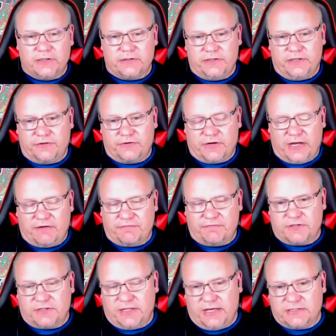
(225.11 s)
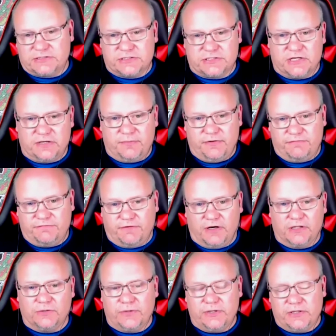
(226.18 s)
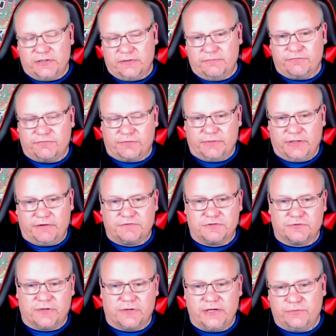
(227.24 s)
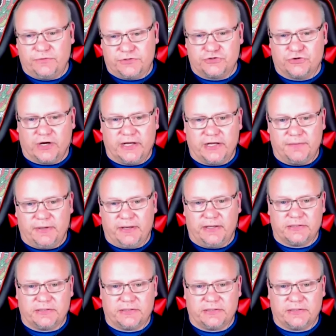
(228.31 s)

The other half of the class is going to be following them from left to right with drying